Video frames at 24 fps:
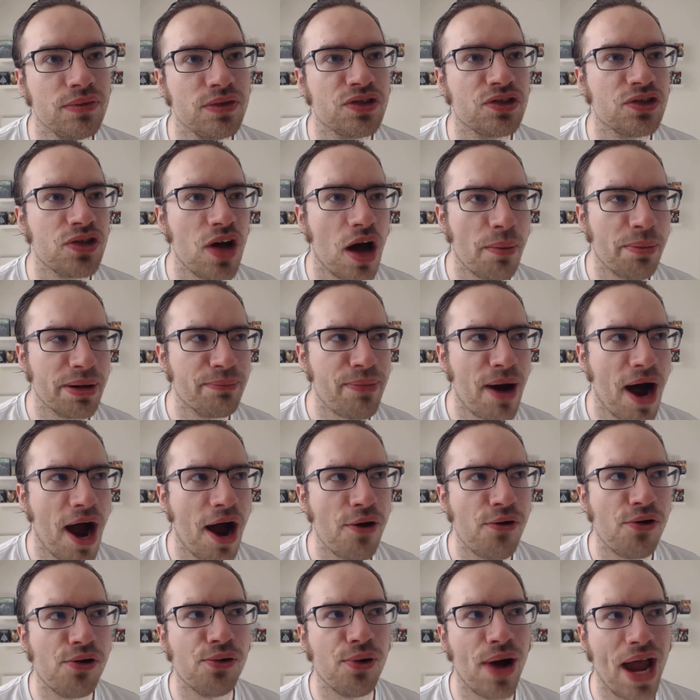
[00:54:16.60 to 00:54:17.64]
stopping
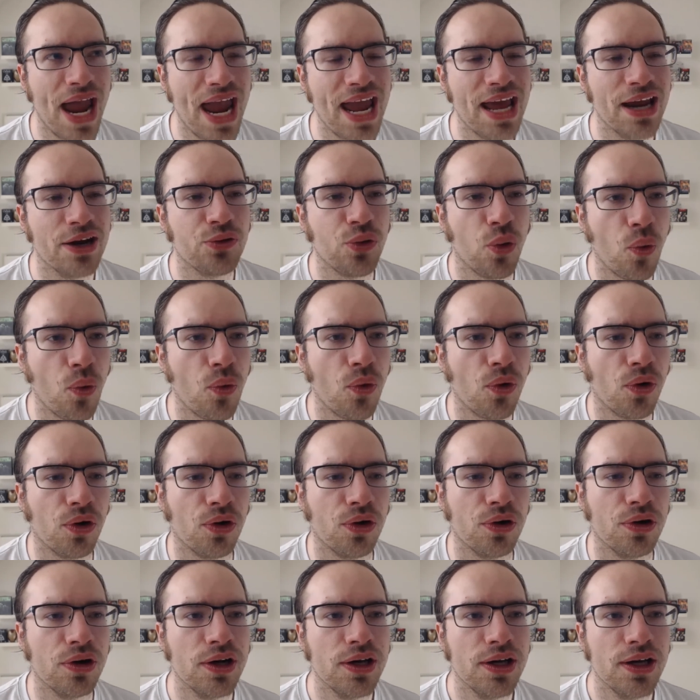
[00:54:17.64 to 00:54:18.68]
Pyro and
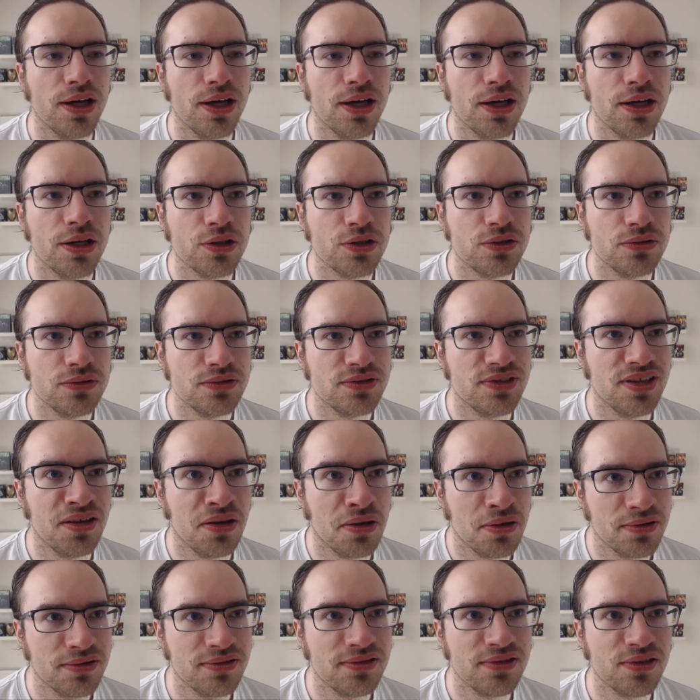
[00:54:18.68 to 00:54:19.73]
or
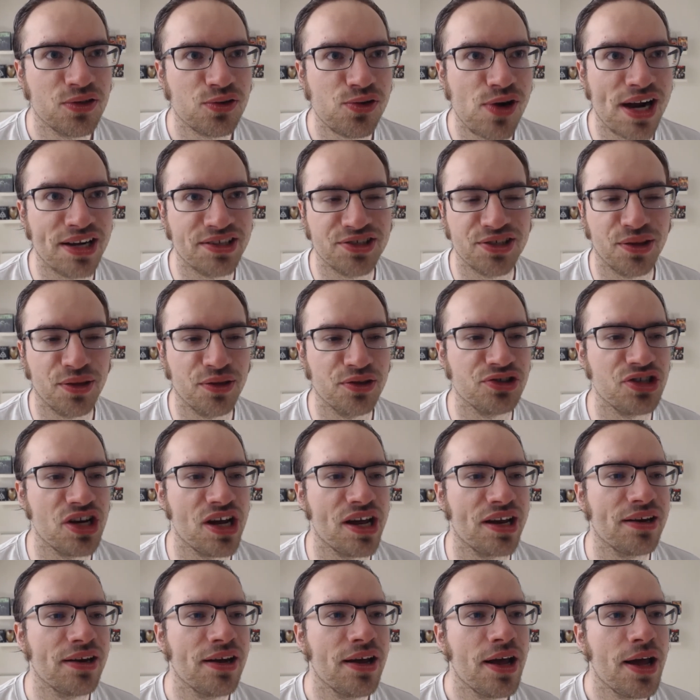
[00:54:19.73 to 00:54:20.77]
crashing the
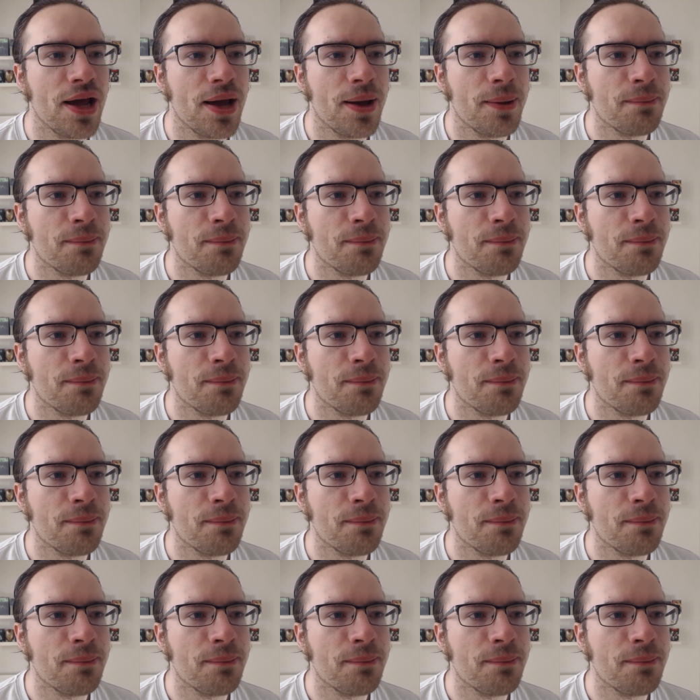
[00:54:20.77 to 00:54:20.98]
jet.